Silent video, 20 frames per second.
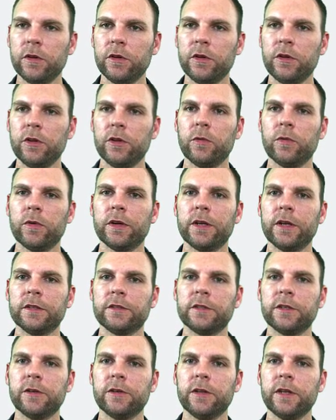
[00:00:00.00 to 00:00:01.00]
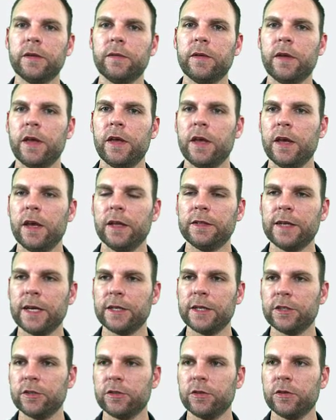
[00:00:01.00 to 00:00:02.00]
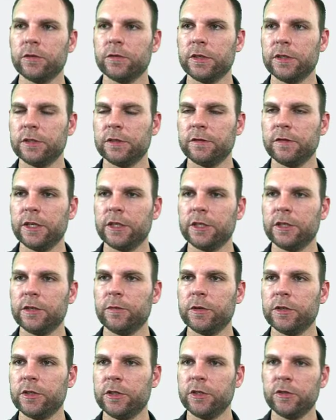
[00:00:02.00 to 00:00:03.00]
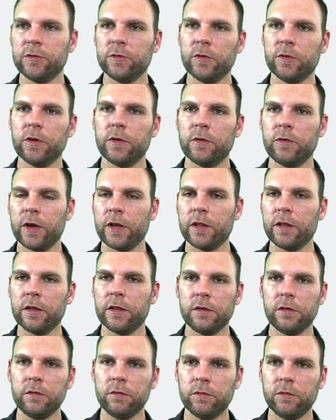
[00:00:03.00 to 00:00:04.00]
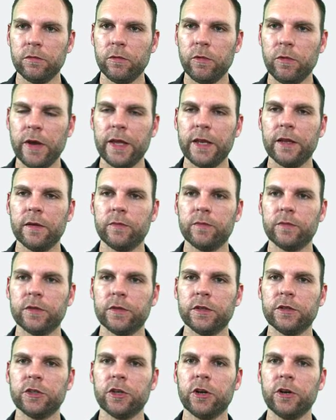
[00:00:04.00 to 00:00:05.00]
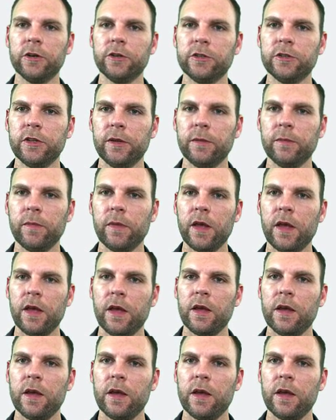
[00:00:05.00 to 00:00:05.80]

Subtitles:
you don't want to necessarily attach it to a reservation, but you just want a quick little way to charge them,